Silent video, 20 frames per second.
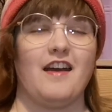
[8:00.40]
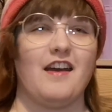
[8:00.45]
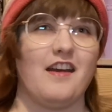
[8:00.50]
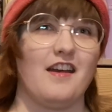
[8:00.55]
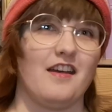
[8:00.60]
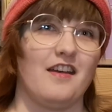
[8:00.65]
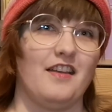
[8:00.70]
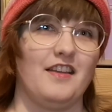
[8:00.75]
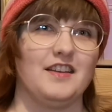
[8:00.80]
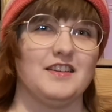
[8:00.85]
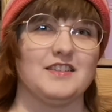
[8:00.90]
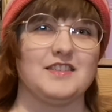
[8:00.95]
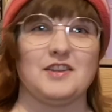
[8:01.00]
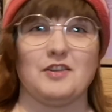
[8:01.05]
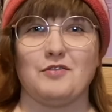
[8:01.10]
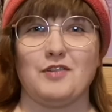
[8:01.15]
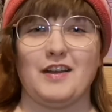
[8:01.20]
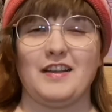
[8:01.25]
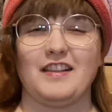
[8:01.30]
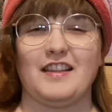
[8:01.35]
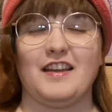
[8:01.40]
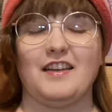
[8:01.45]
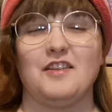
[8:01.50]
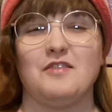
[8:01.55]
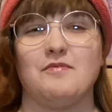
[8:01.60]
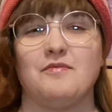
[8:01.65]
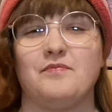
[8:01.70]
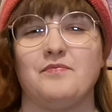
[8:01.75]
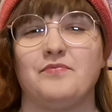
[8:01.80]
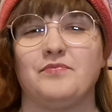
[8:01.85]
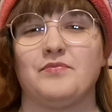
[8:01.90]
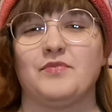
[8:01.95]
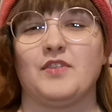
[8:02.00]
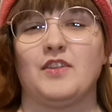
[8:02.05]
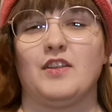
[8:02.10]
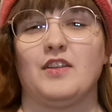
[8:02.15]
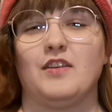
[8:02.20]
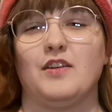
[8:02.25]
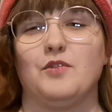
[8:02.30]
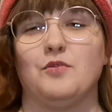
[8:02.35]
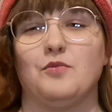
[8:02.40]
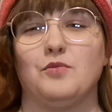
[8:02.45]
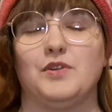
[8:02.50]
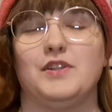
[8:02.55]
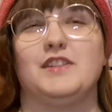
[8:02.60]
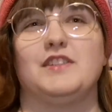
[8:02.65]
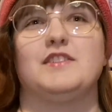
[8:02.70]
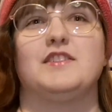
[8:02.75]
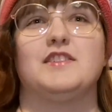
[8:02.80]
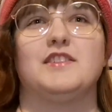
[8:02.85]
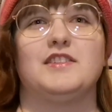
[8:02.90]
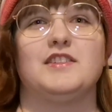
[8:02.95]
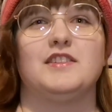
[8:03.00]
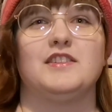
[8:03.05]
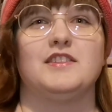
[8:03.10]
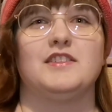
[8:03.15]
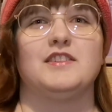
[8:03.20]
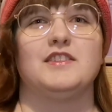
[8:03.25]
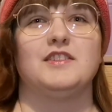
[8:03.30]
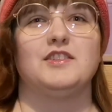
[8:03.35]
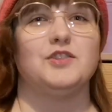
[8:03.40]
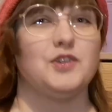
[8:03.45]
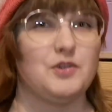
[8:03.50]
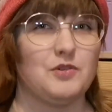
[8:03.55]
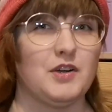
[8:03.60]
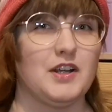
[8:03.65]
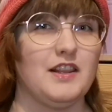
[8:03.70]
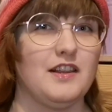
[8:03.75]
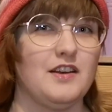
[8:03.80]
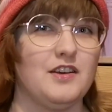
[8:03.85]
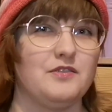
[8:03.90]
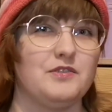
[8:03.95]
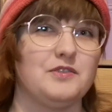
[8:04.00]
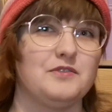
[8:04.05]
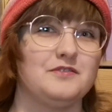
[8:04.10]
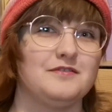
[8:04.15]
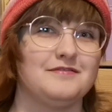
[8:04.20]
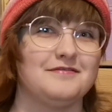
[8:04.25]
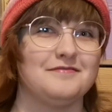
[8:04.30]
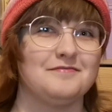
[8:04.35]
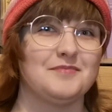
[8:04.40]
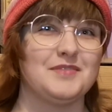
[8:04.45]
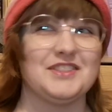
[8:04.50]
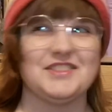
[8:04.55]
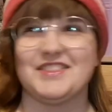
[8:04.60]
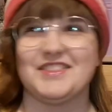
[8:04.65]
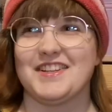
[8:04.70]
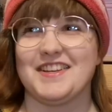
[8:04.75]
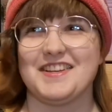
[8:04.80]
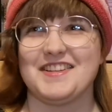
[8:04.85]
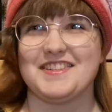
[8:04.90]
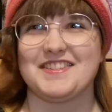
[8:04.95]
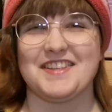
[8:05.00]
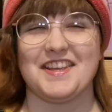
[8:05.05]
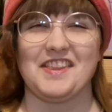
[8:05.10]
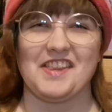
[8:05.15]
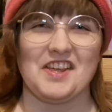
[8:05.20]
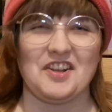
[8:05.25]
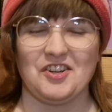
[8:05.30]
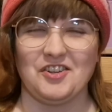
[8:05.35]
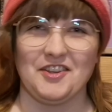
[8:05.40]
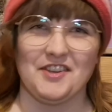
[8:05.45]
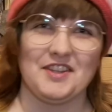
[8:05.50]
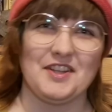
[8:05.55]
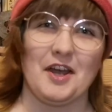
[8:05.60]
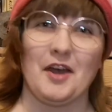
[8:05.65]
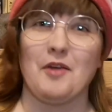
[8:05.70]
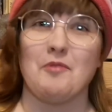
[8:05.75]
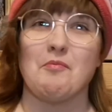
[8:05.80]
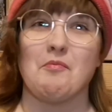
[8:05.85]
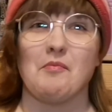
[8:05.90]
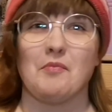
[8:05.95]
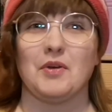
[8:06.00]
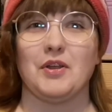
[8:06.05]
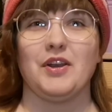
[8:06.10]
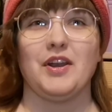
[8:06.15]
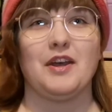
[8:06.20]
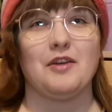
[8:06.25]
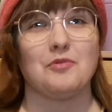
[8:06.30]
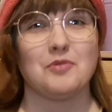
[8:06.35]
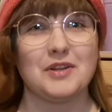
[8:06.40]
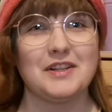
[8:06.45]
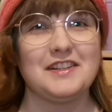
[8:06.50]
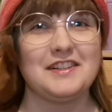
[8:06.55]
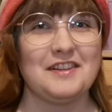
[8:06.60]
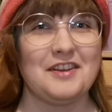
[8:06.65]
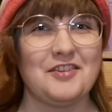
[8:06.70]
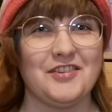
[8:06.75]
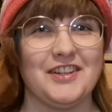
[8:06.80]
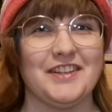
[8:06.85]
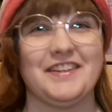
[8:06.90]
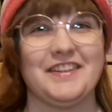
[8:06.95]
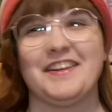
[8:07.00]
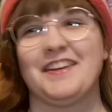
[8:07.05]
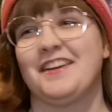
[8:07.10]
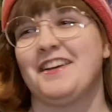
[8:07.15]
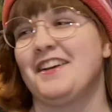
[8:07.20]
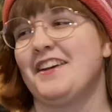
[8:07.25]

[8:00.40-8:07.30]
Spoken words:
and stuff like that, which you know I love, because I say that all the time, but I really love it.